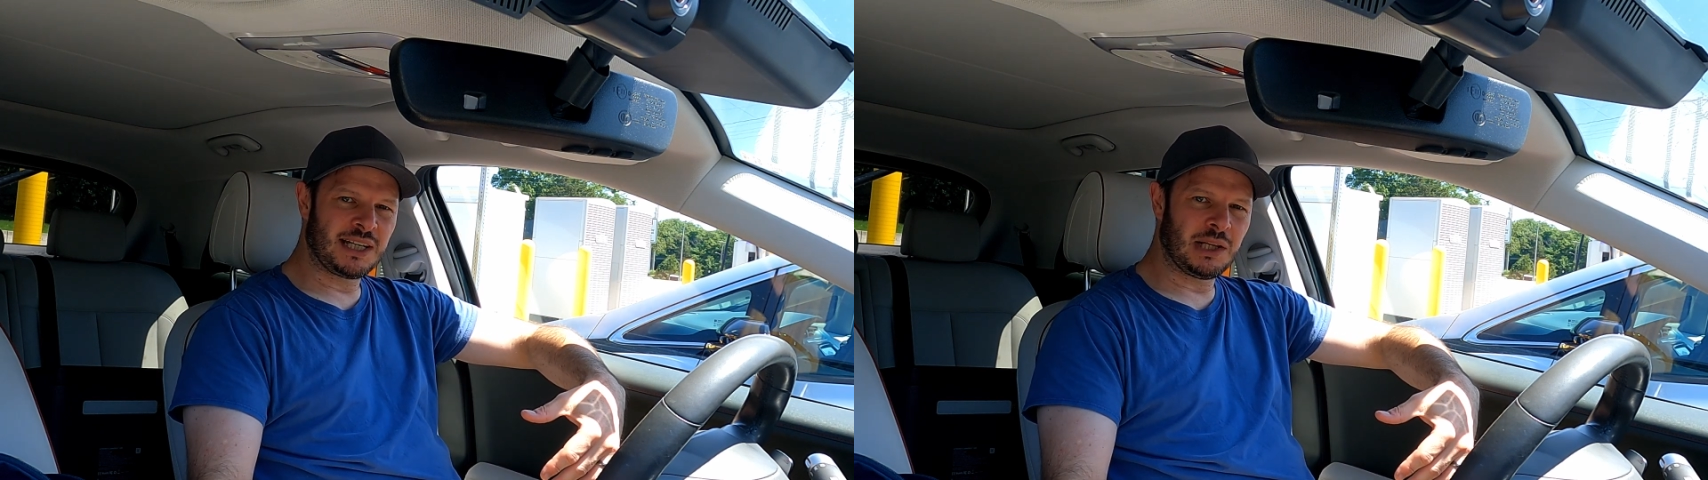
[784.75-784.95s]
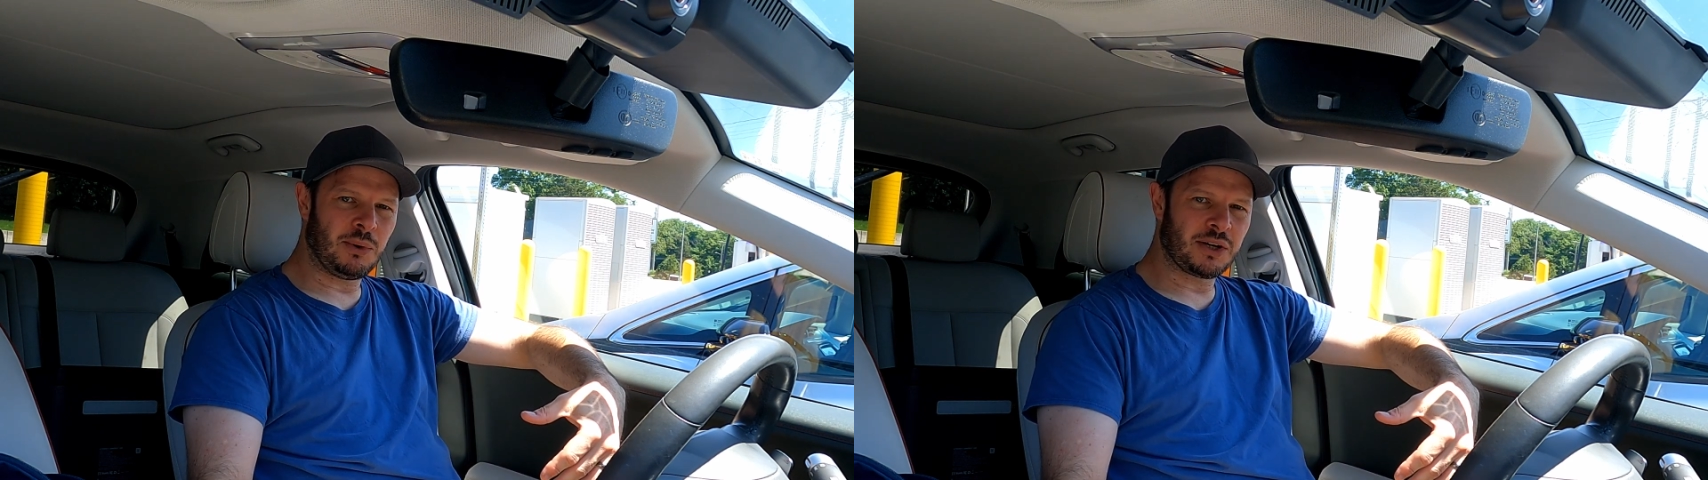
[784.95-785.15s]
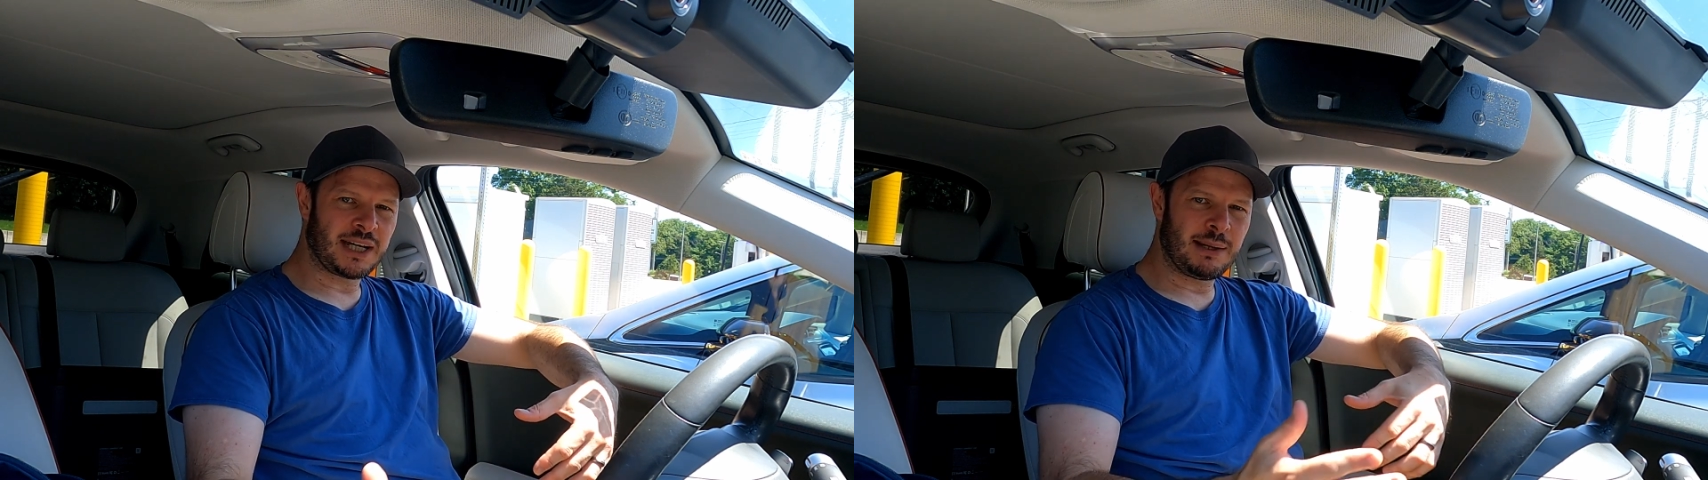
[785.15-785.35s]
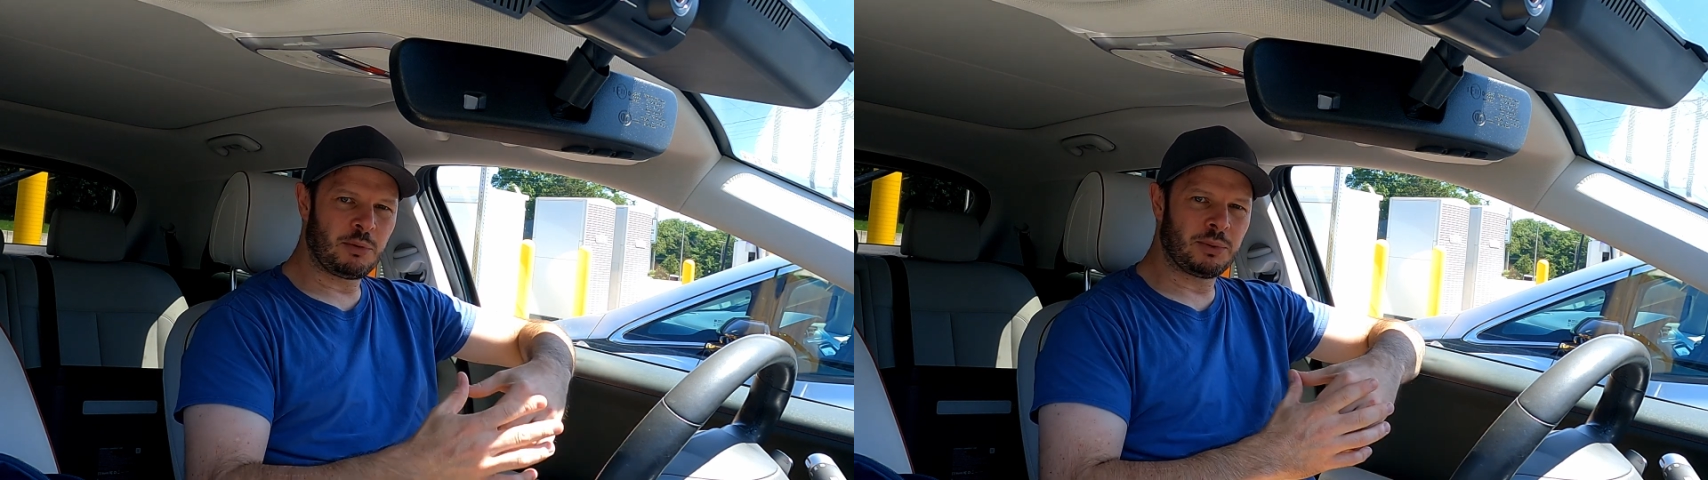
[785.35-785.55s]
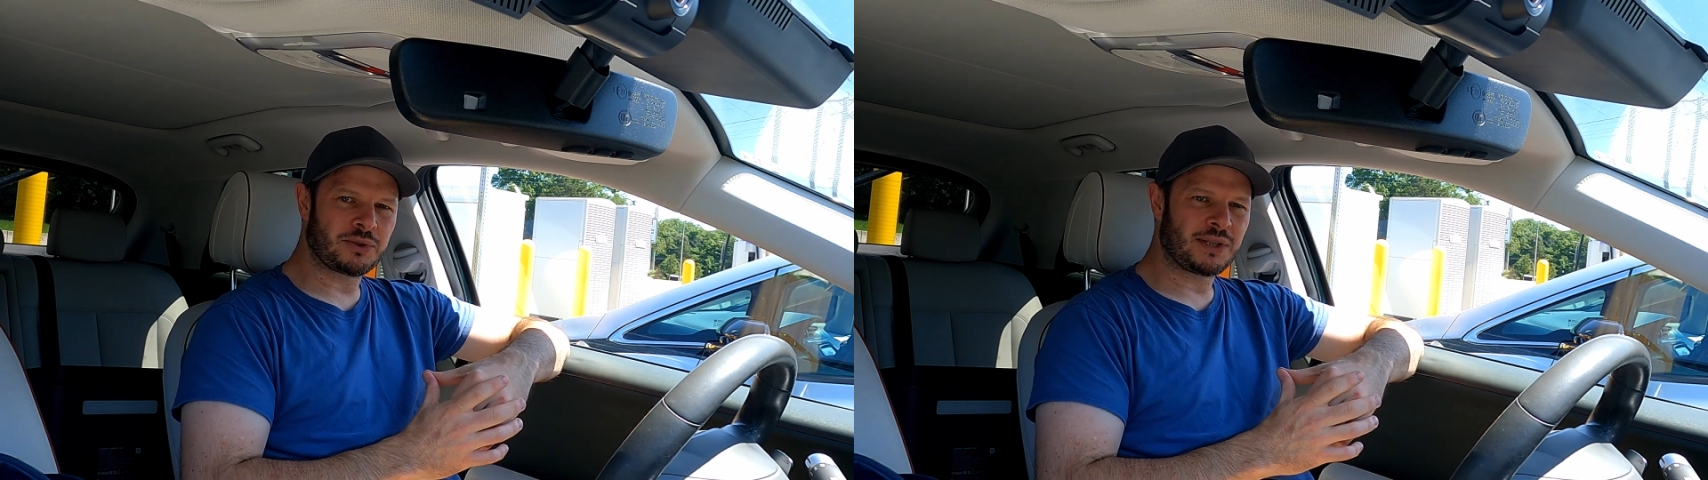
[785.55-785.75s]
kilowatt
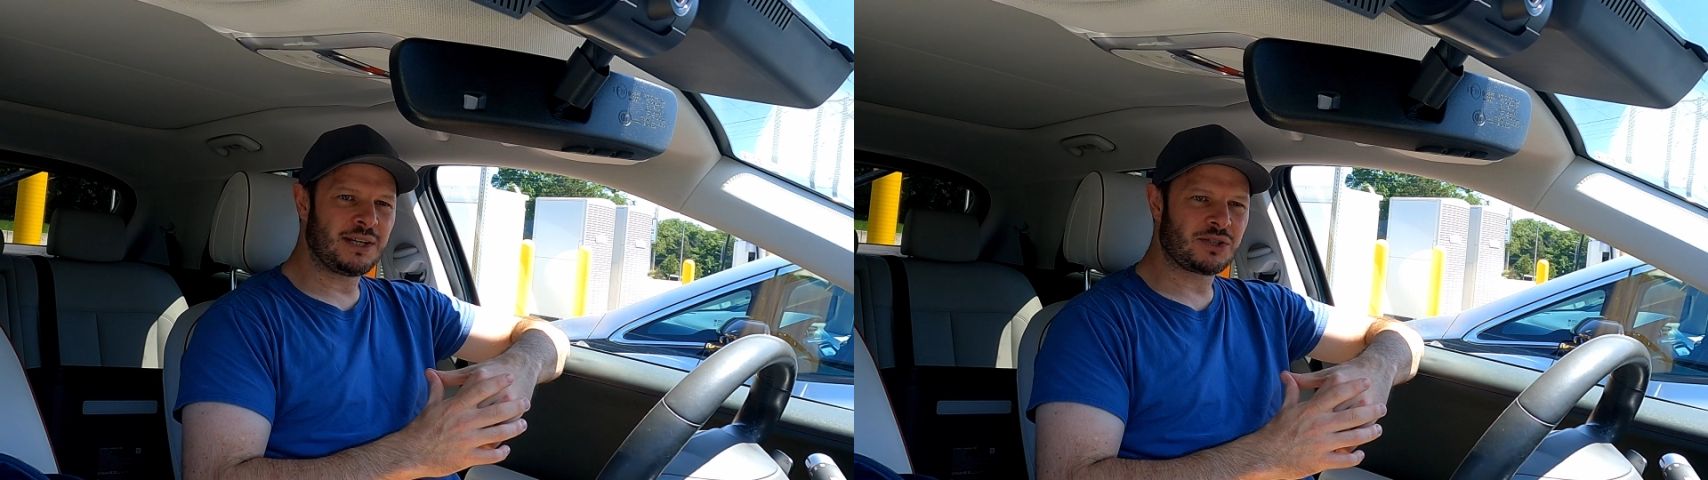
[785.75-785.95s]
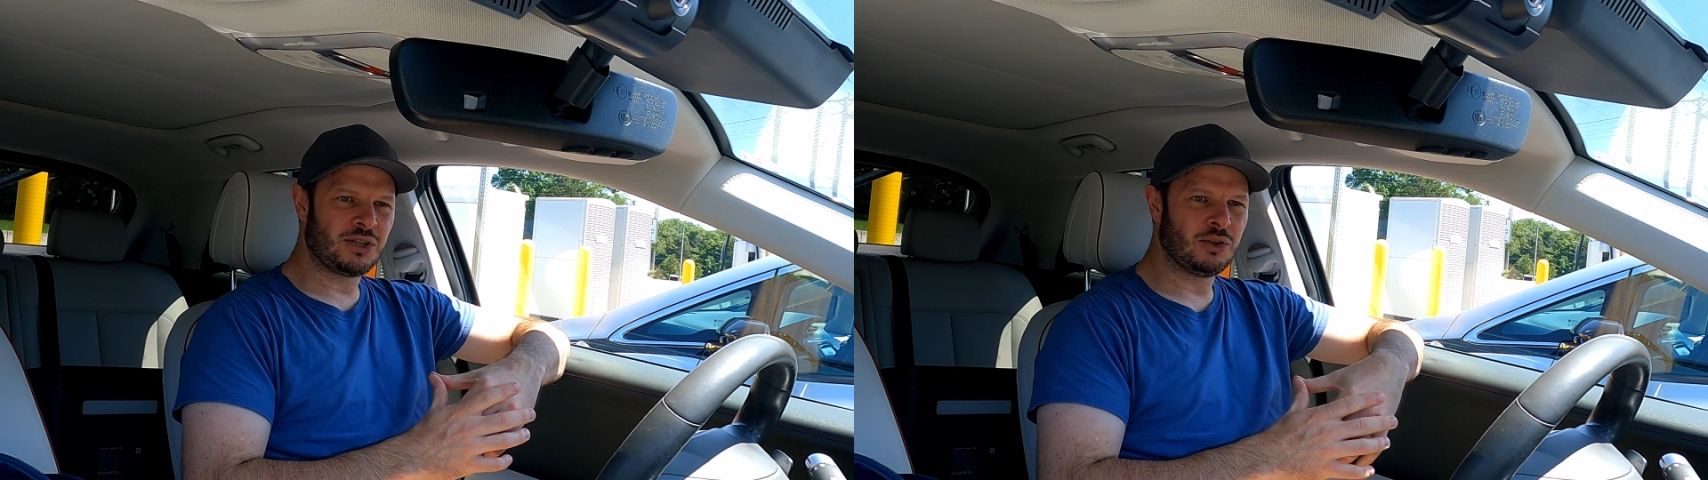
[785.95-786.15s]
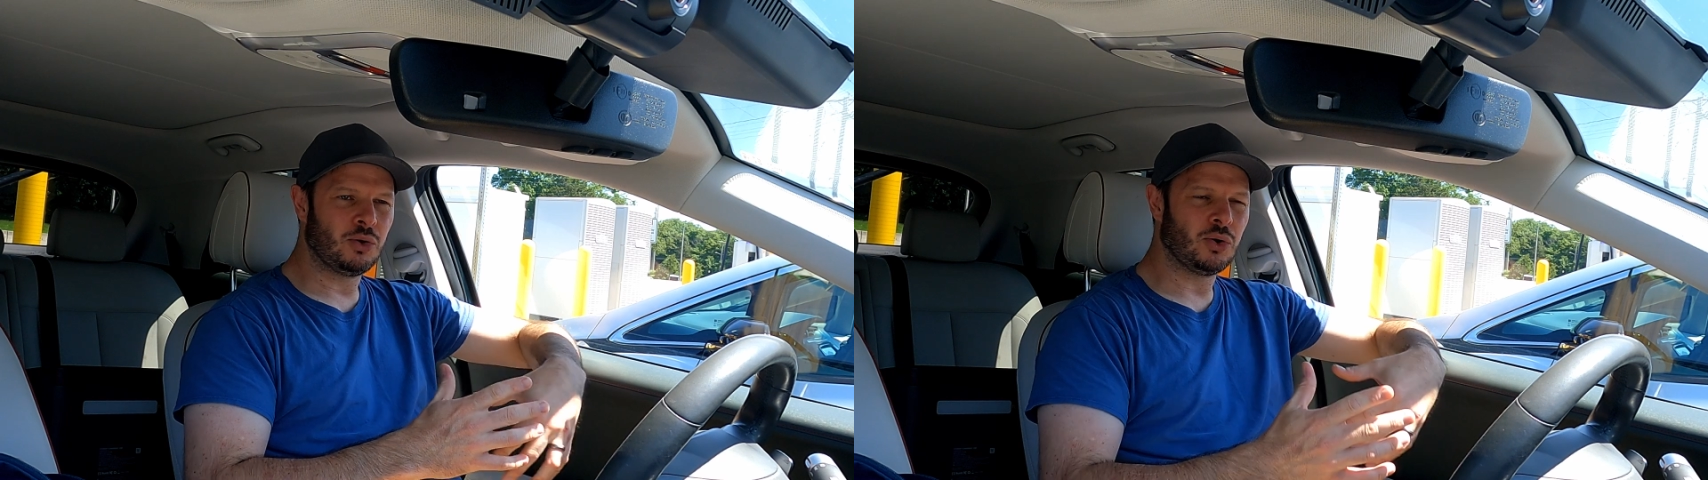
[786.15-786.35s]
capable station,